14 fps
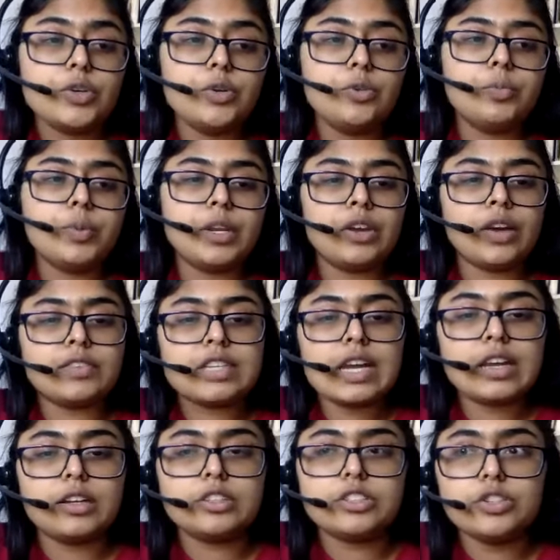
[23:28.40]
but you have
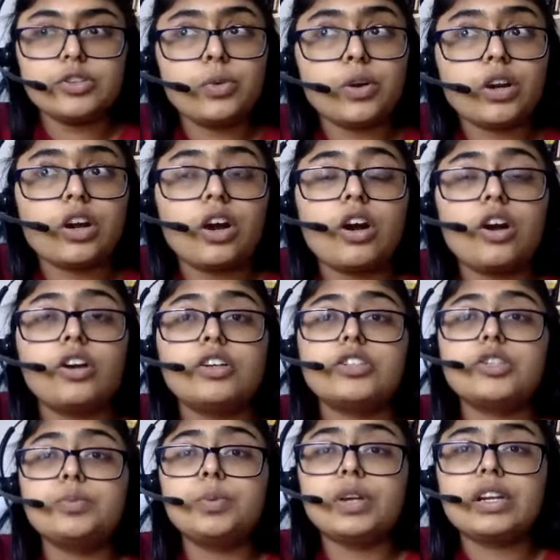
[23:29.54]
to do work hard,
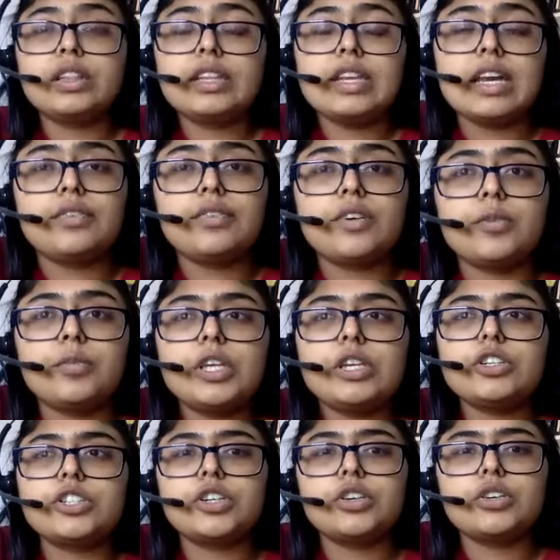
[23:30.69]
do put in the effort, but
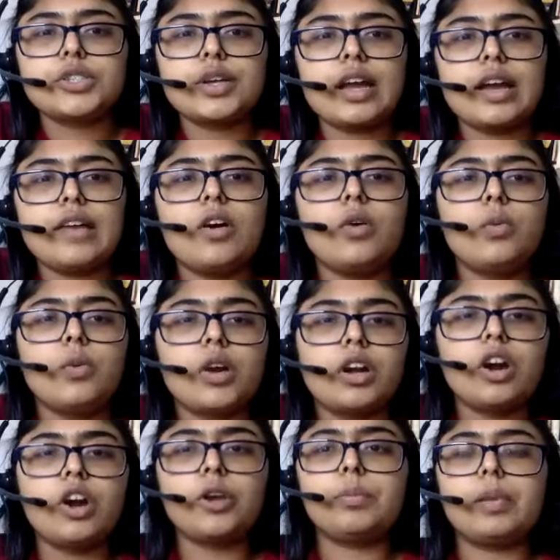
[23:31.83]
you should also have a work
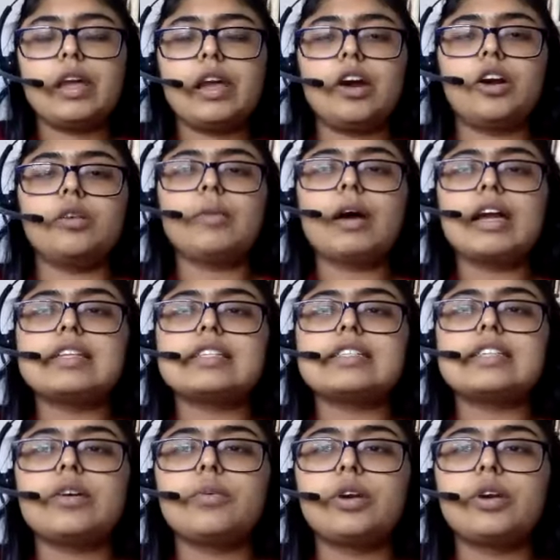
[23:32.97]
hard, play hard
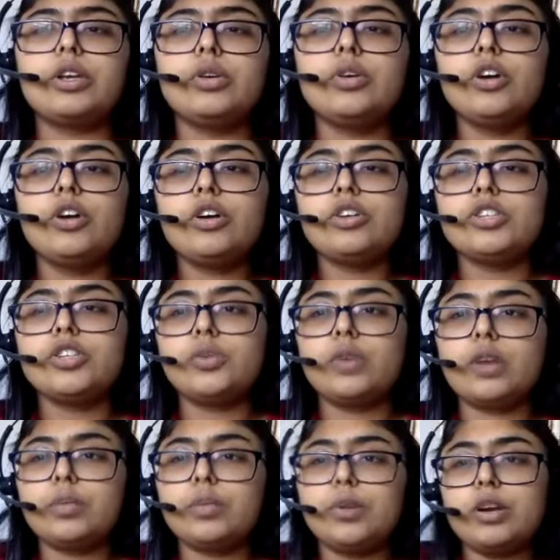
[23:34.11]
mindset where you do want
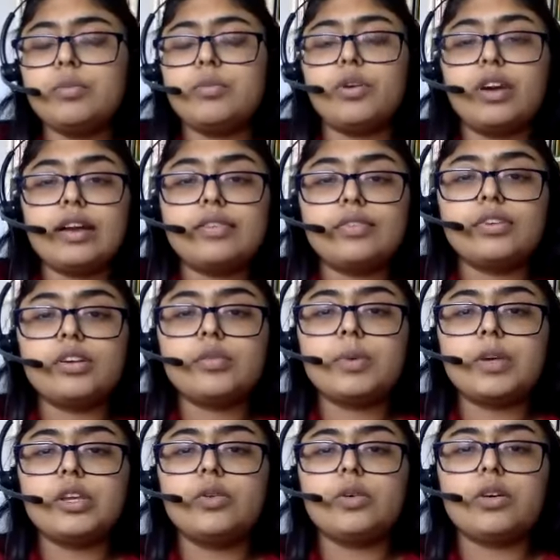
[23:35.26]
to put in more effort,
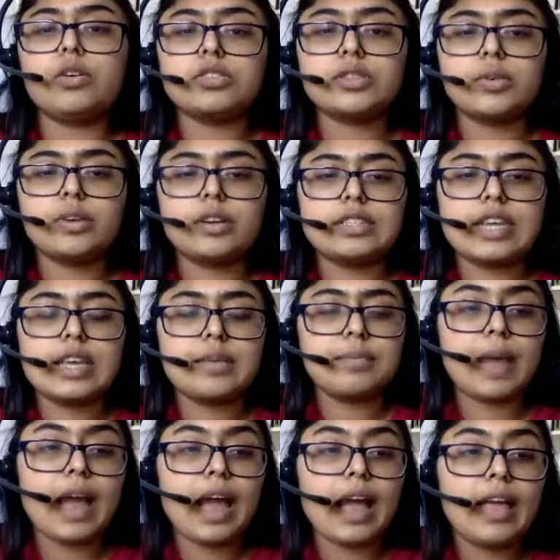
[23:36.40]
but you also want to take
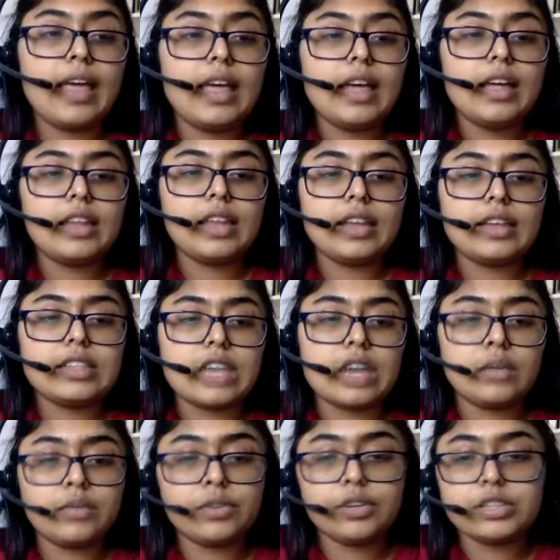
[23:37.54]
back like
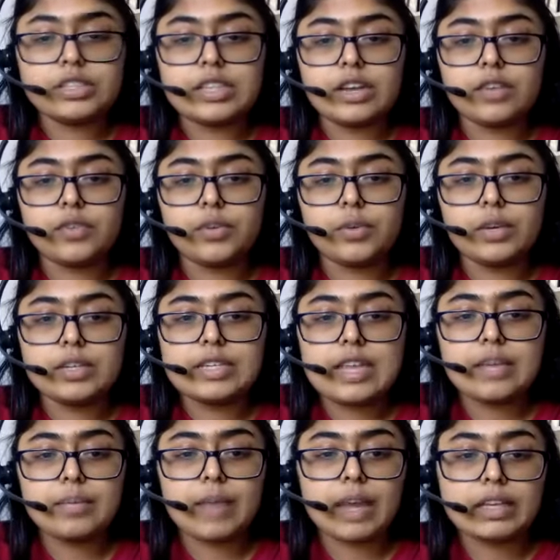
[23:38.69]
time for yourself. You want to
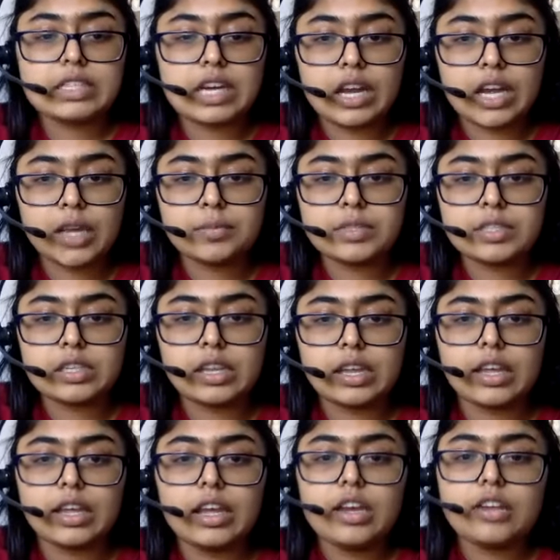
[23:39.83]
take back time to
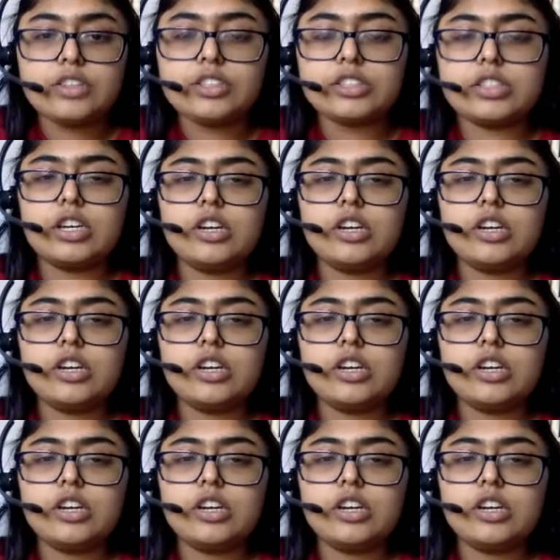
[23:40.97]
like just